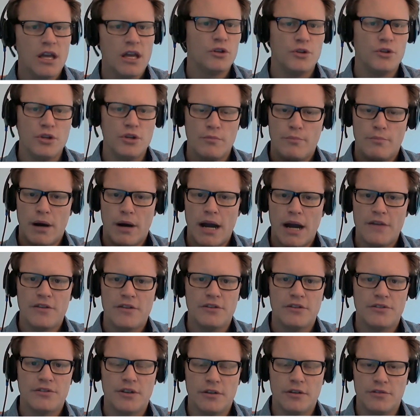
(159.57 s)
You buy
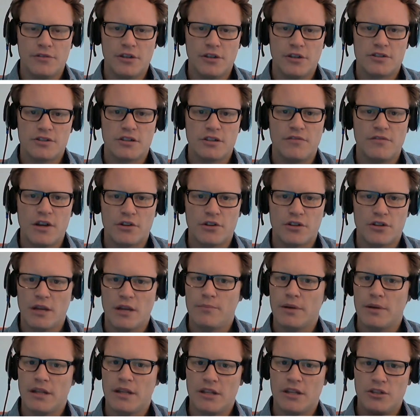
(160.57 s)
the severe
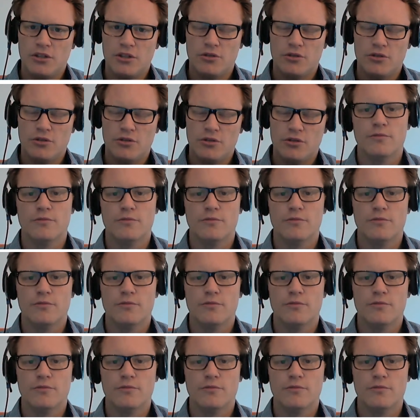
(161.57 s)
dip and then you